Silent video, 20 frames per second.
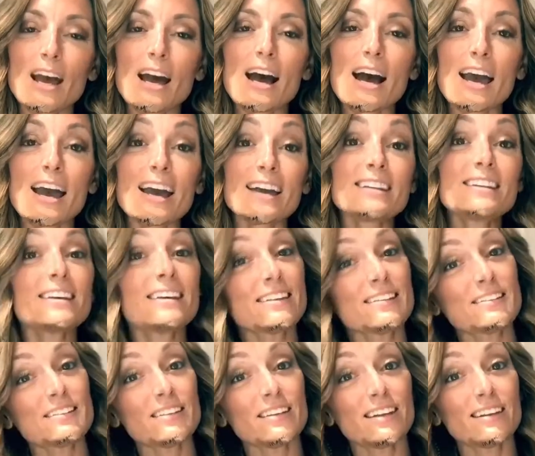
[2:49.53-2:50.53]
I had an
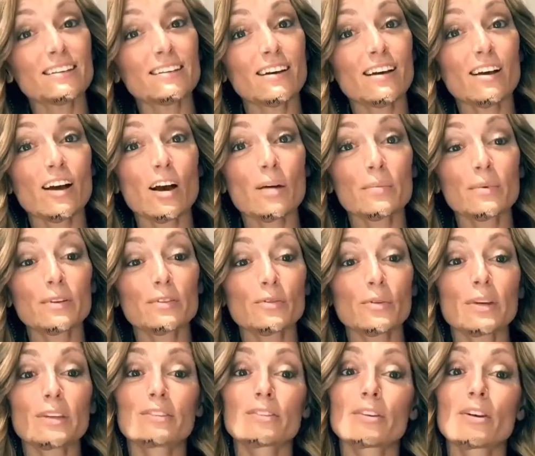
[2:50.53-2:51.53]
incident a couple of
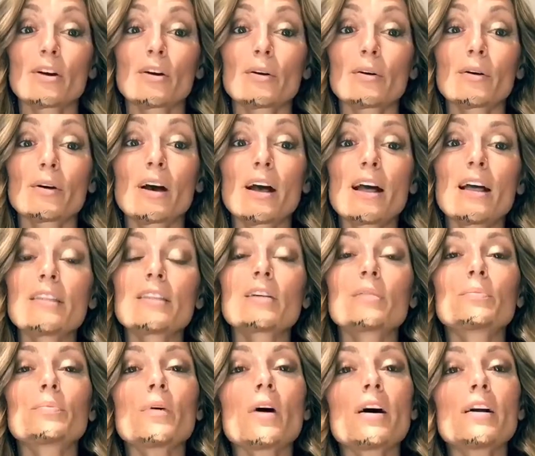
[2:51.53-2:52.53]
weeks ago
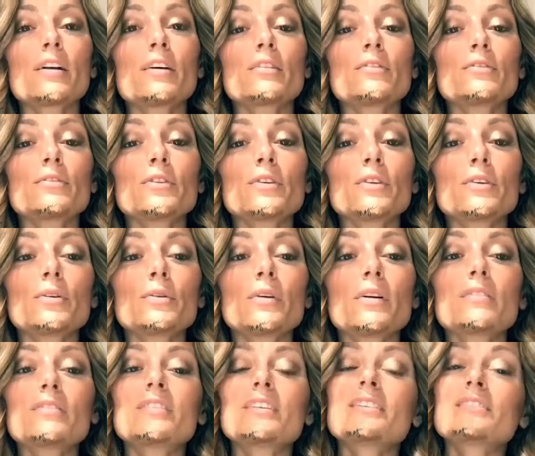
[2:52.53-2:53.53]
that brought a few
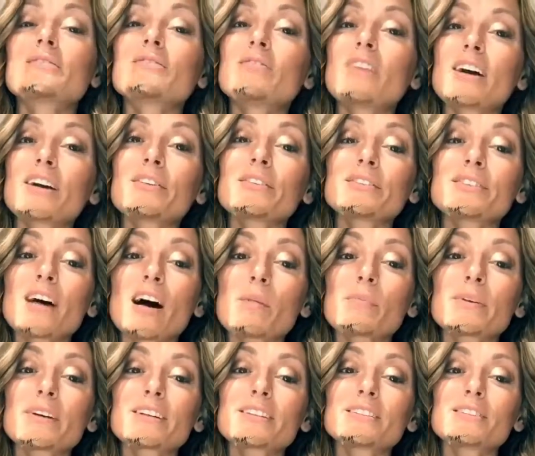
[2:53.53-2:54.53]
of these vital
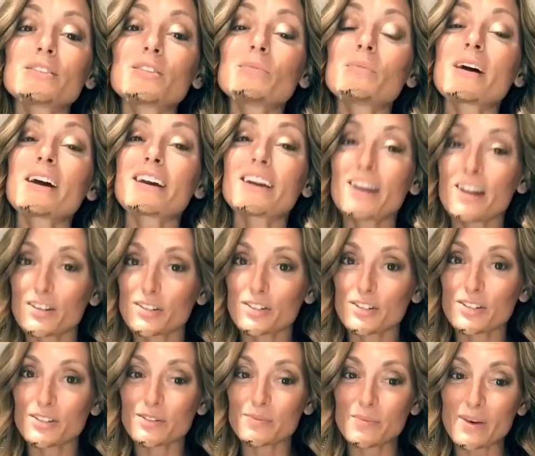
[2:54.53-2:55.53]
topics to my
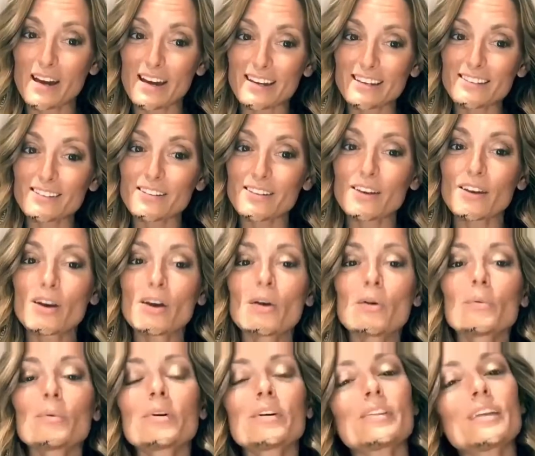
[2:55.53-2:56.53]
conscious mind,
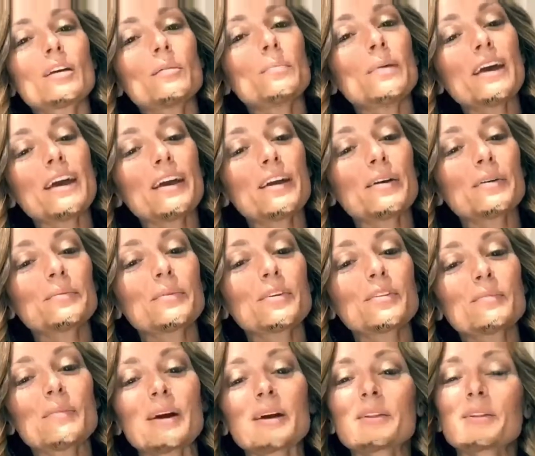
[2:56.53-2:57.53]
where they paired with
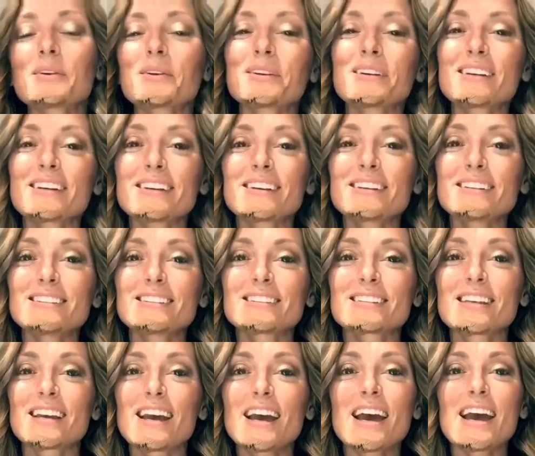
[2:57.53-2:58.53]
my learnings
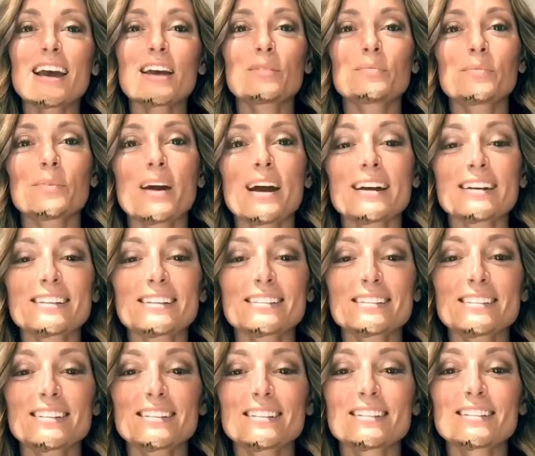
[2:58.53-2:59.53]
and
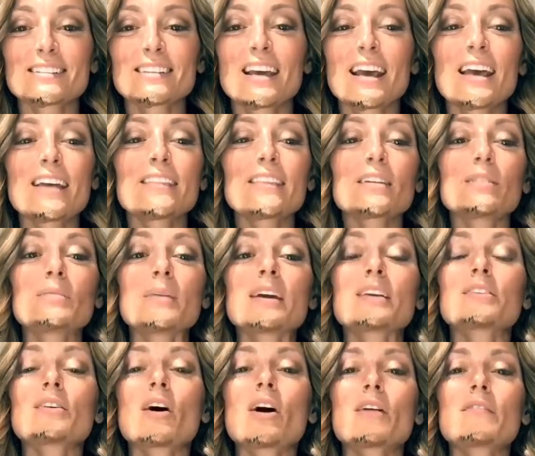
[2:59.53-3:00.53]
practices that make
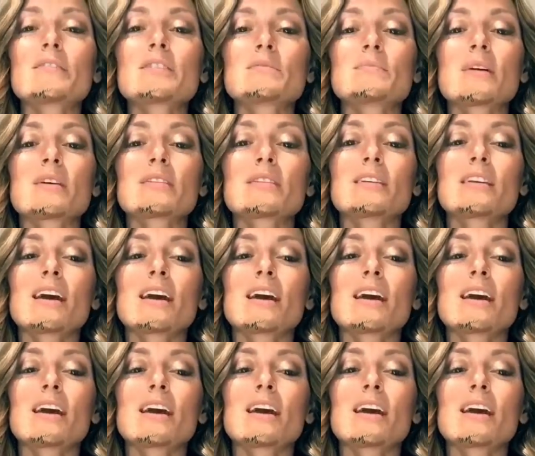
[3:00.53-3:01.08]
the Harvest Method